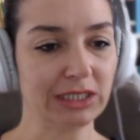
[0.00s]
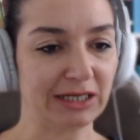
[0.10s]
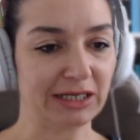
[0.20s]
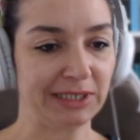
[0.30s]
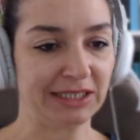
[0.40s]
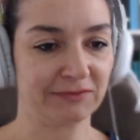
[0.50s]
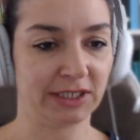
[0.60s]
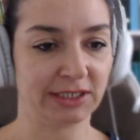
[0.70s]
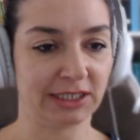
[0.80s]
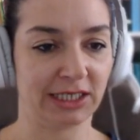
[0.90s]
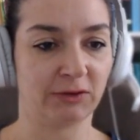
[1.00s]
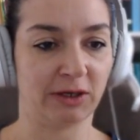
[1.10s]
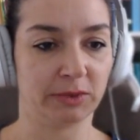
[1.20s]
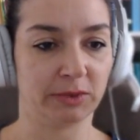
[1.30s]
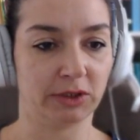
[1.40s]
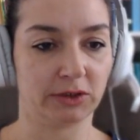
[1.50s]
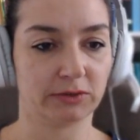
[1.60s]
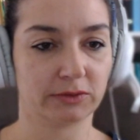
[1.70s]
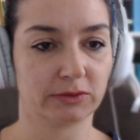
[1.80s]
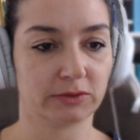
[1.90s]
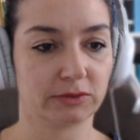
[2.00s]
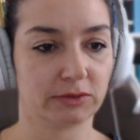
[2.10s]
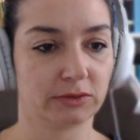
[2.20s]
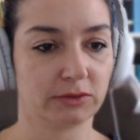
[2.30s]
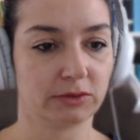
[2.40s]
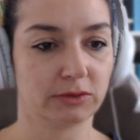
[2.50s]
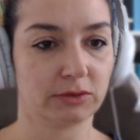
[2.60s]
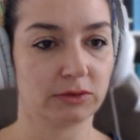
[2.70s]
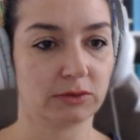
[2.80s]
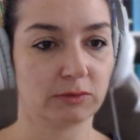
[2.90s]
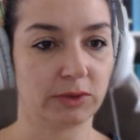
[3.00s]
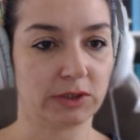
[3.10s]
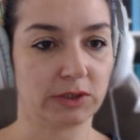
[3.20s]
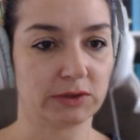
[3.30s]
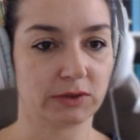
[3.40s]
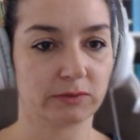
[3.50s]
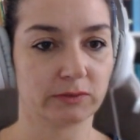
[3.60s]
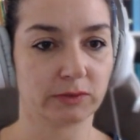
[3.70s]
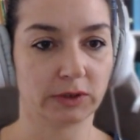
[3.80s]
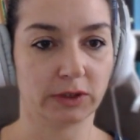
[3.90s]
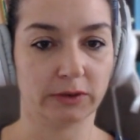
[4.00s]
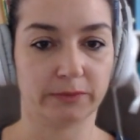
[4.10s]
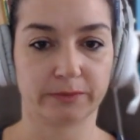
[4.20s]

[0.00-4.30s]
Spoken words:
let me leave the Telegram here. Where is it? Here.